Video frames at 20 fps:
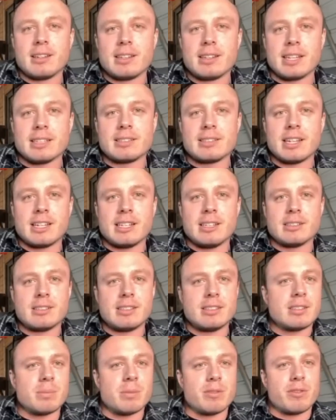gets out of your
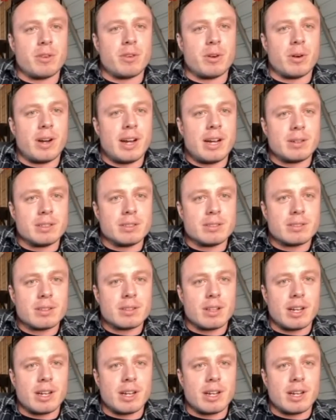system in 4 hours.